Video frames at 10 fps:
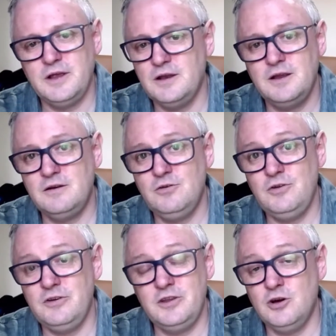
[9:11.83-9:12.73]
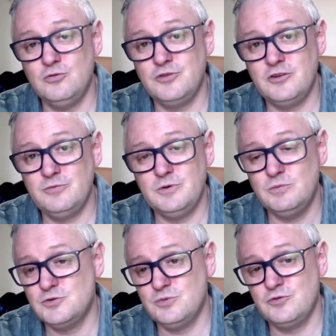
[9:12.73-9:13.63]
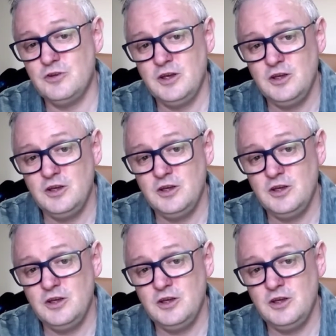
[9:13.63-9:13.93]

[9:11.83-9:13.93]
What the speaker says: And including the Old Testament, which was